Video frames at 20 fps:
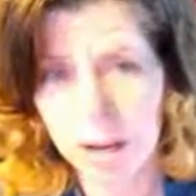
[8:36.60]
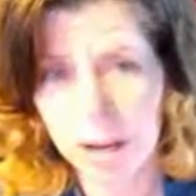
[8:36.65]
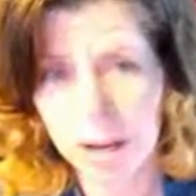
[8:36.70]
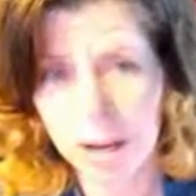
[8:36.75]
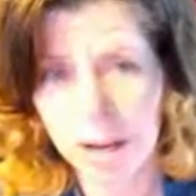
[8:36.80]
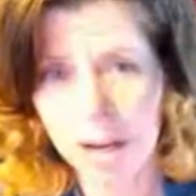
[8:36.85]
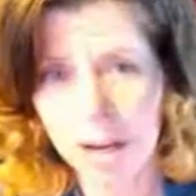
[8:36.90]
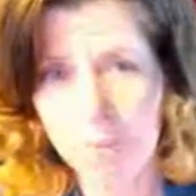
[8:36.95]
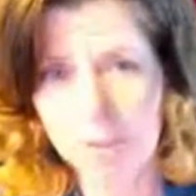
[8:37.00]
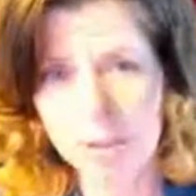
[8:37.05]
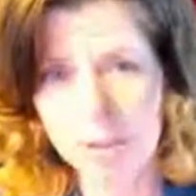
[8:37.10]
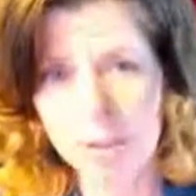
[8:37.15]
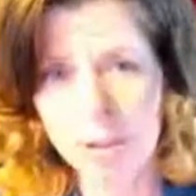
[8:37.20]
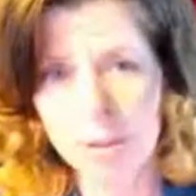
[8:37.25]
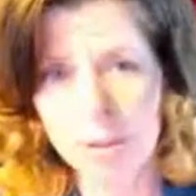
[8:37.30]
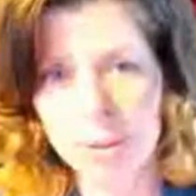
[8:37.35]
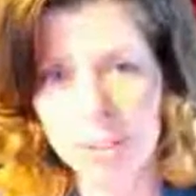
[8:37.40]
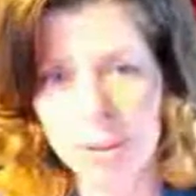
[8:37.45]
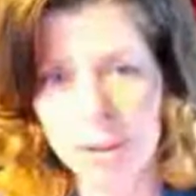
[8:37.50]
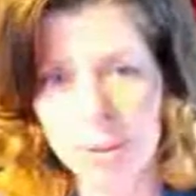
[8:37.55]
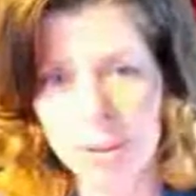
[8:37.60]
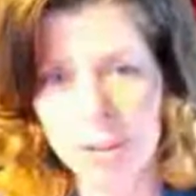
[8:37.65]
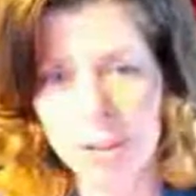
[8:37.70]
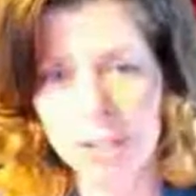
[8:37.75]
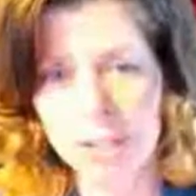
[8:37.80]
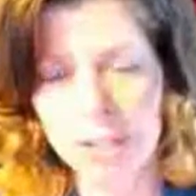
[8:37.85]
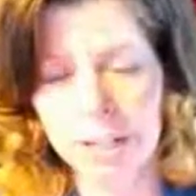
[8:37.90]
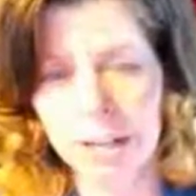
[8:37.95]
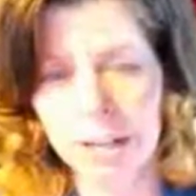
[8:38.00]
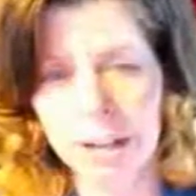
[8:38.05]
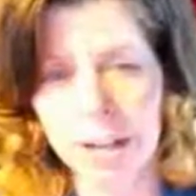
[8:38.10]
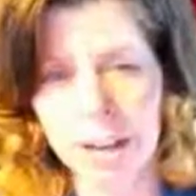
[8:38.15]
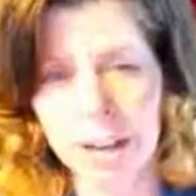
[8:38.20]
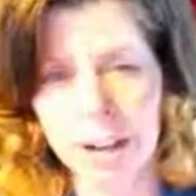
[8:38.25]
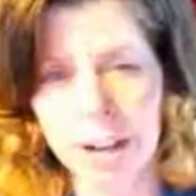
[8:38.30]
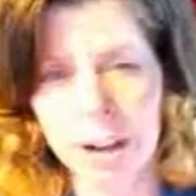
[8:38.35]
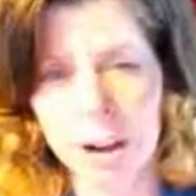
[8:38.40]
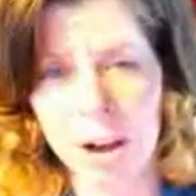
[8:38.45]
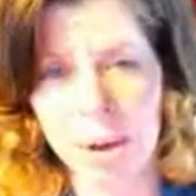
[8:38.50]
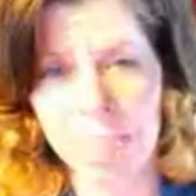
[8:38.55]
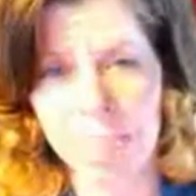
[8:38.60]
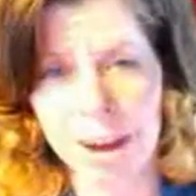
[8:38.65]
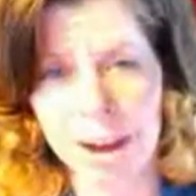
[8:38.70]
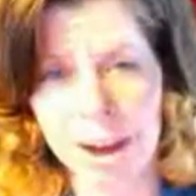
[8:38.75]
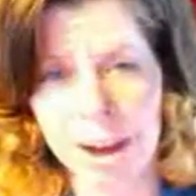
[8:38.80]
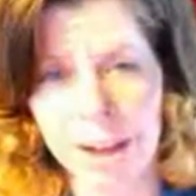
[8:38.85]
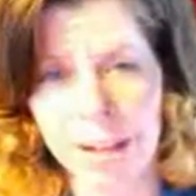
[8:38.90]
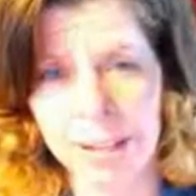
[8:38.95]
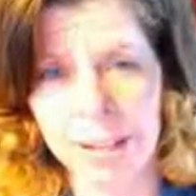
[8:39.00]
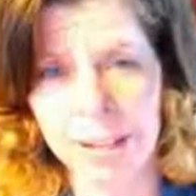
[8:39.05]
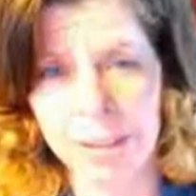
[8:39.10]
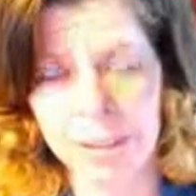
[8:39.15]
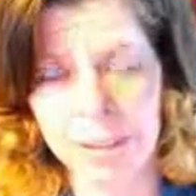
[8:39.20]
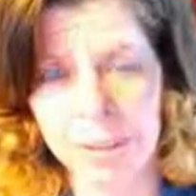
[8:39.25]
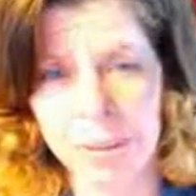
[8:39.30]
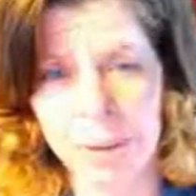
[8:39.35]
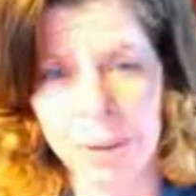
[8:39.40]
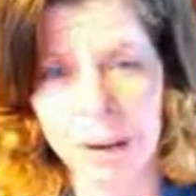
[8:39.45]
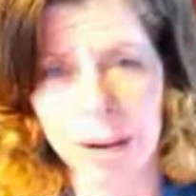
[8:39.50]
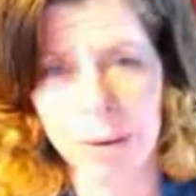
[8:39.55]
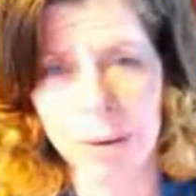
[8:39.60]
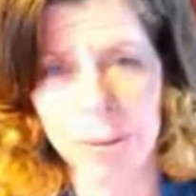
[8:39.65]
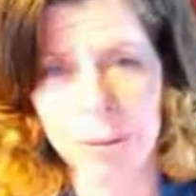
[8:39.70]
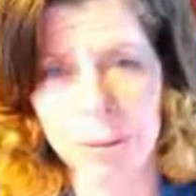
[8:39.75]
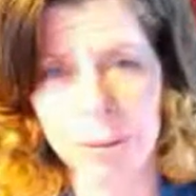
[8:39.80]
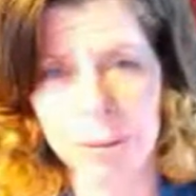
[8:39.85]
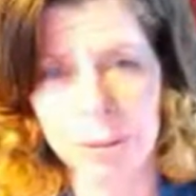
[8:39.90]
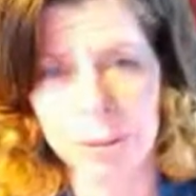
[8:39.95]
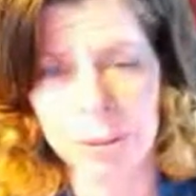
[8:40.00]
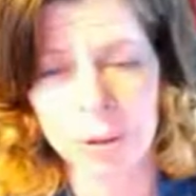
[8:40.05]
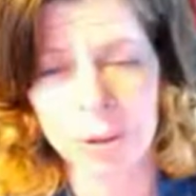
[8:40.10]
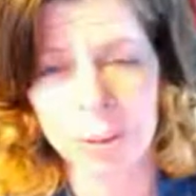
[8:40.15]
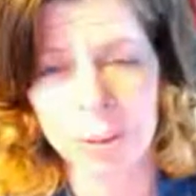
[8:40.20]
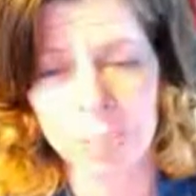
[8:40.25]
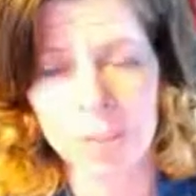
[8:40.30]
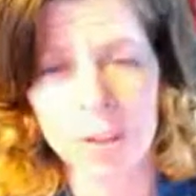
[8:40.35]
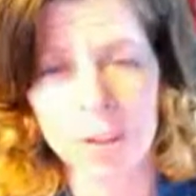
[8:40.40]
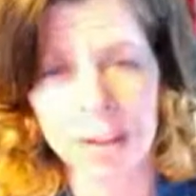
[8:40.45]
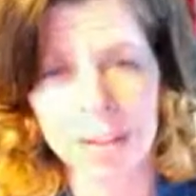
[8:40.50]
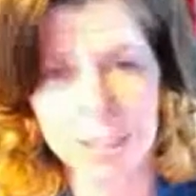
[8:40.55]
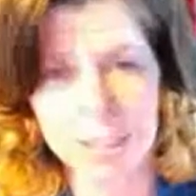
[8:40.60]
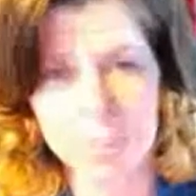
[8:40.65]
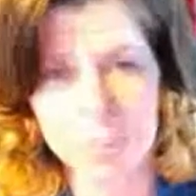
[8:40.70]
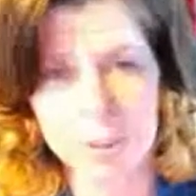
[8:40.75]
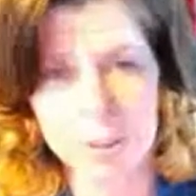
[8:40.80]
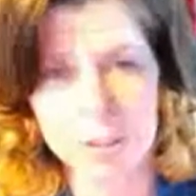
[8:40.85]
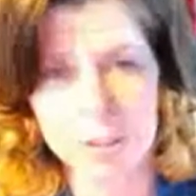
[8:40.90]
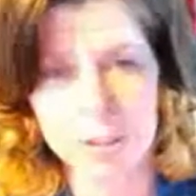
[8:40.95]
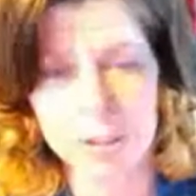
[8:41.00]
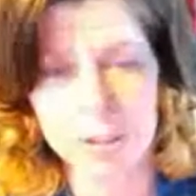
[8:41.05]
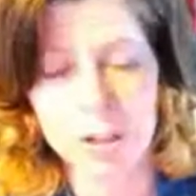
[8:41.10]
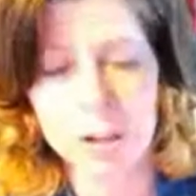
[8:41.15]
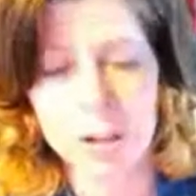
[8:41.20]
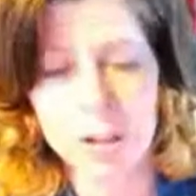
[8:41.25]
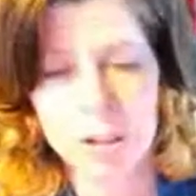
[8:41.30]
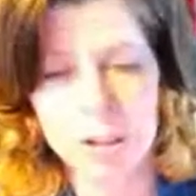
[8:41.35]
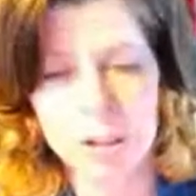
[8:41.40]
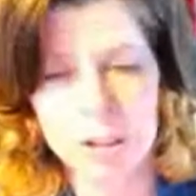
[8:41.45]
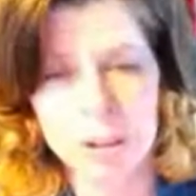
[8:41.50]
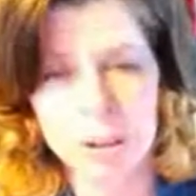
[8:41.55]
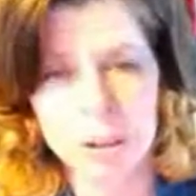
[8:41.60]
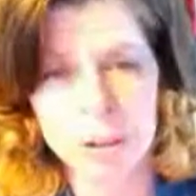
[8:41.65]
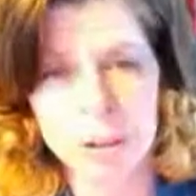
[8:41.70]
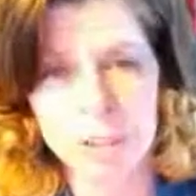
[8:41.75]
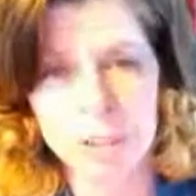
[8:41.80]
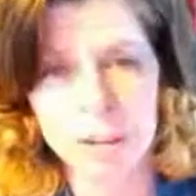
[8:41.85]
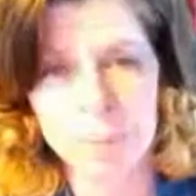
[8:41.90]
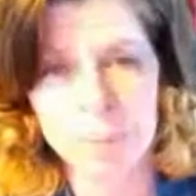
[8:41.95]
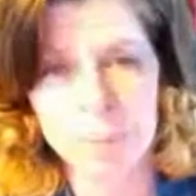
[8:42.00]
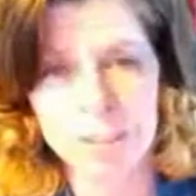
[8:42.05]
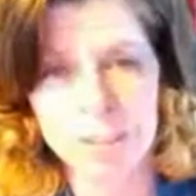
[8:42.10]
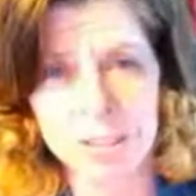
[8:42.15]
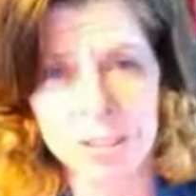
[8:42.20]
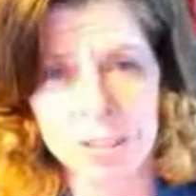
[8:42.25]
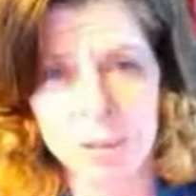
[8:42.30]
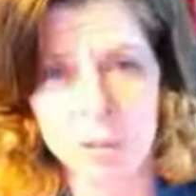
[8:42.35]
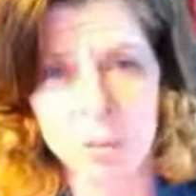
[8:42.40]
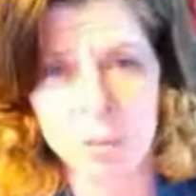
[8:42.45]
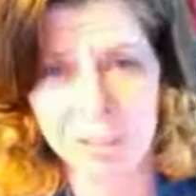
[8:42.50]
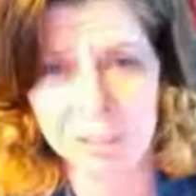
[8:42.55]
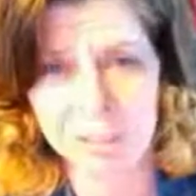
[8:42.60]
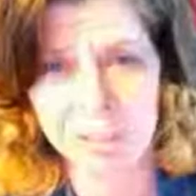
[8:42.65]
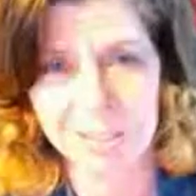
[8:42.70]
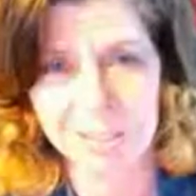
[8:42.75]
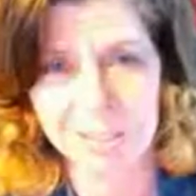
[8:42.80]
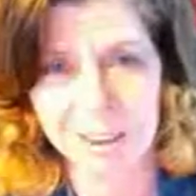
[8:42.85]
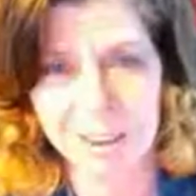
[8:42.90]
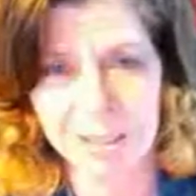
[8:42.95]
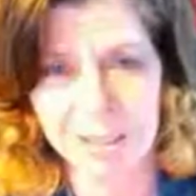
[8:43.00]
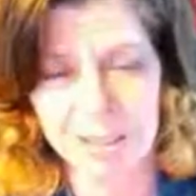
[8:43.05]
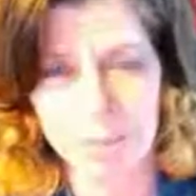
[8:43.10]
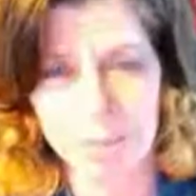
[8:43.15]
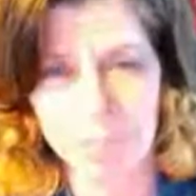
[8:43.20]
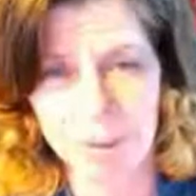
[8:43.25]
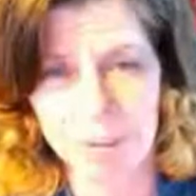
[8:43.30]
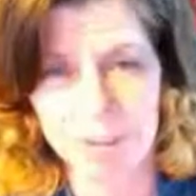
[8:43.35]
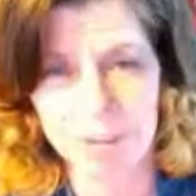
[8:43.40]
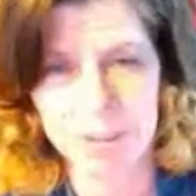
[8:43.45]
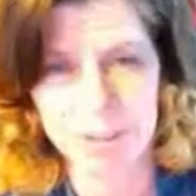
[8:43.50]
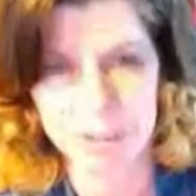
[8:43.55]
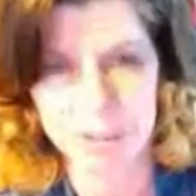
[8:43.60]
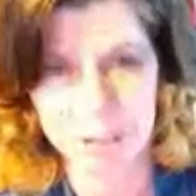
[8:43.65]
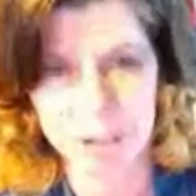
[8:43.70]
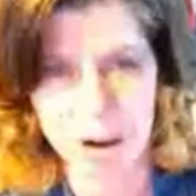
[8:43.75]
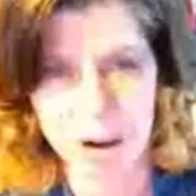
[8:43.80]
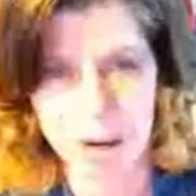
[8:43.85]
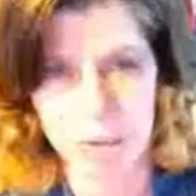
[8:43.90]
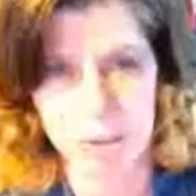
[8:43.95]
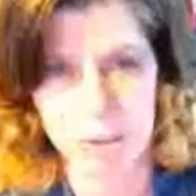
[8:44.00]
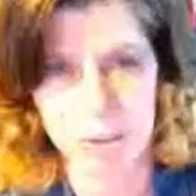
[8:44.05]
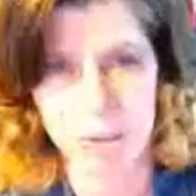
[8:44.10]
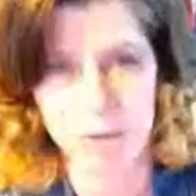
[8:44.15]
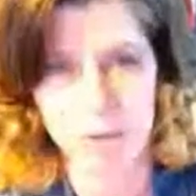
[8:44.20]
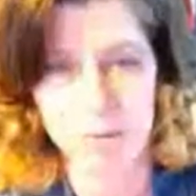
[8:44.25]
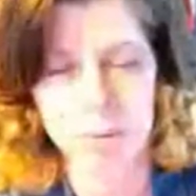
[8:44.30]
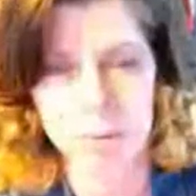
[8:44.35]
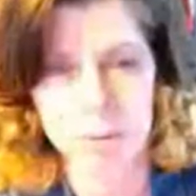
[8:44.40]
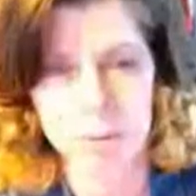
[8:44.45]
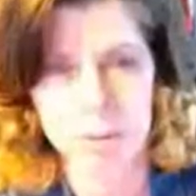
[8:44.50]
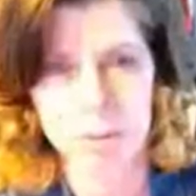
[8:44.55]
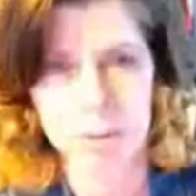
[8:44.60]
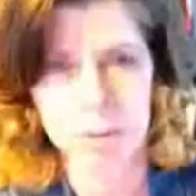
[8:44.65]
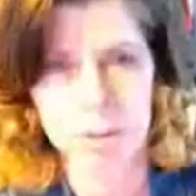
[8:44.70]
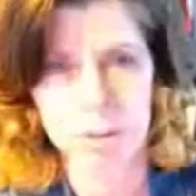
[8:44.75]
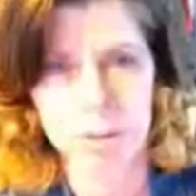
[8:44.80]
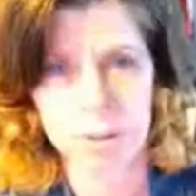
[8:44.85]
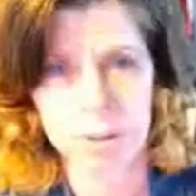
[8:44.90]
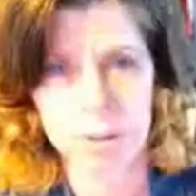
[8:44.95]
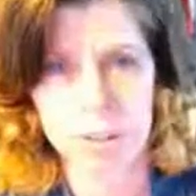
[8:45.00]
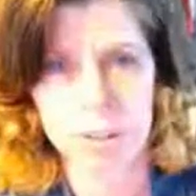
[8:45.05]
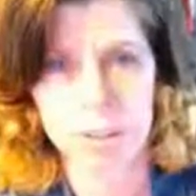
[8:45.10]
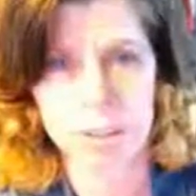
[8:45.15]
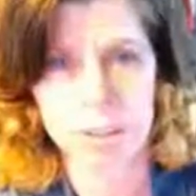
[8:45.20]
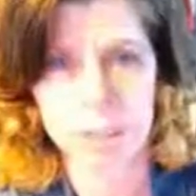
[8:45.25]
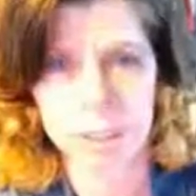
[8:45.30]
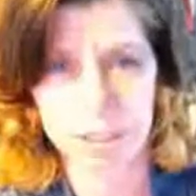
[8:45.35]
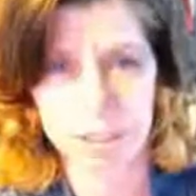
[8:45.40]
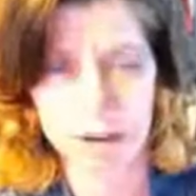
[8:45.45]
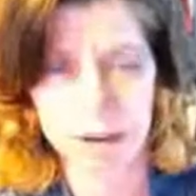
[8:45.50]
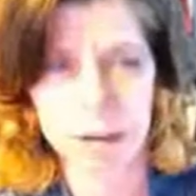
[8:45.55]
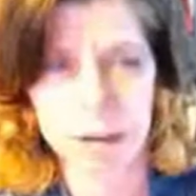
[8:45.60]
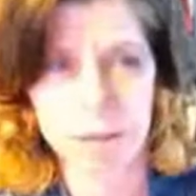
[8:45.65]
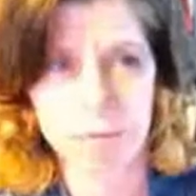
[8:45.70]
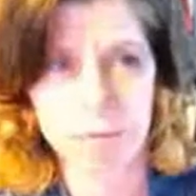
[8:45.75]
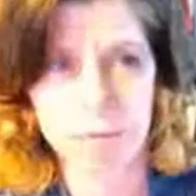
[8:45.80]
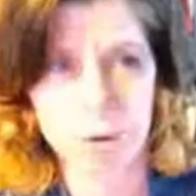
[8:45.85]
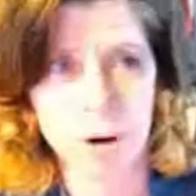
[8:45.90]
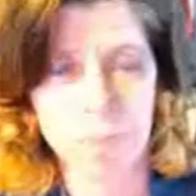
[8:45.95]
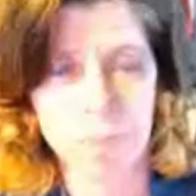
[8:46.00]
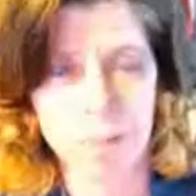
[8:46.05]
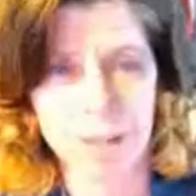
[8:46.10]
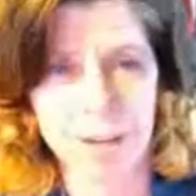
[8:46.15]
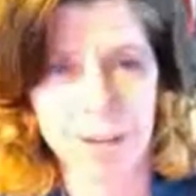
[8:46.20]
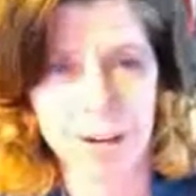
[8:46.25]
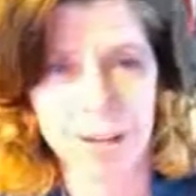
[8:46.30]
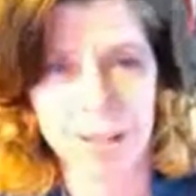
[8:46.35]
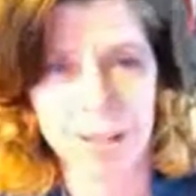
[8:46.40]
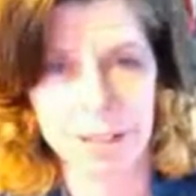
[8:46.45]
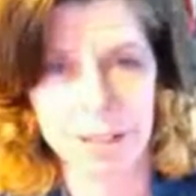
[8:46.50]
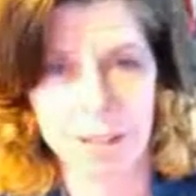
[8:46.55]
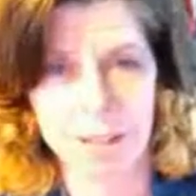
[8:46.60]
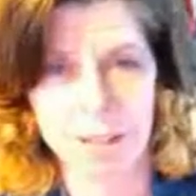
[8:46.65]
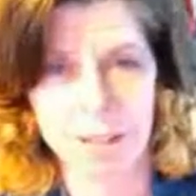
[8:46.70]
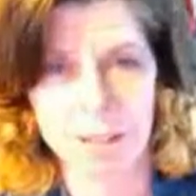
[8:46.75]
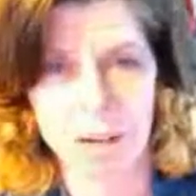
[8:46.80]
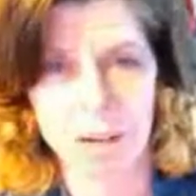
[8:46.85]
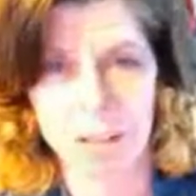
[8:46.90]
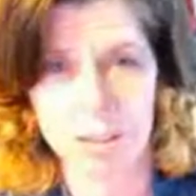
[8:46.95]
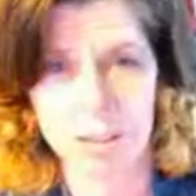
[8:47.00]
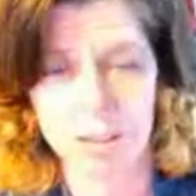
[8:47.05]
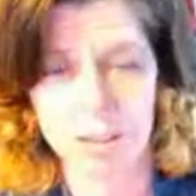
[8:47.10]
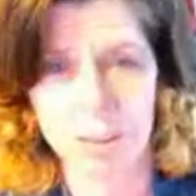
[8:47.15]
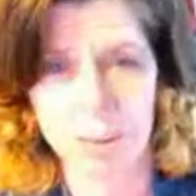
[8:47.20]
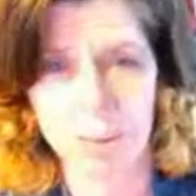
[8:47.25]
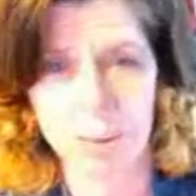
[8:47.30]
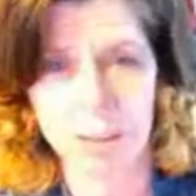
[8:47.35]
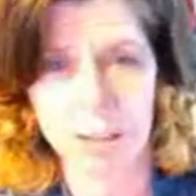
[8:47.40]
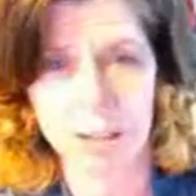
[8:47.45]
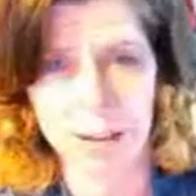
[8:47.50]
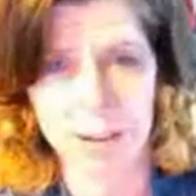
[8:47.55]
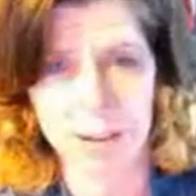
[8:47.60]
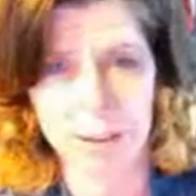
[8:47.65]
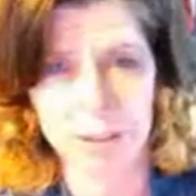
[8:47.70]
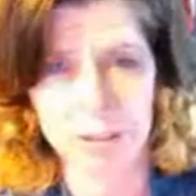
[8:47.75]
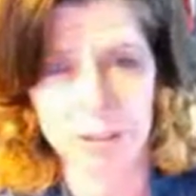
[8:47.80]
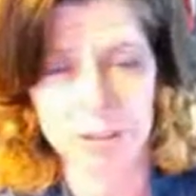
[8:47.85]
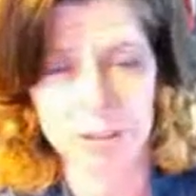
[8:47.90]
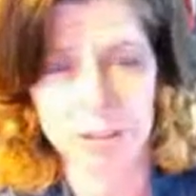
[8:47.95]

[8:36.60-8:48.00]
I was told that I was going to get a call back in 2 hours. So the last person that took that message was not the person to talk to. And she did not inform me that I needed to talk to someone else.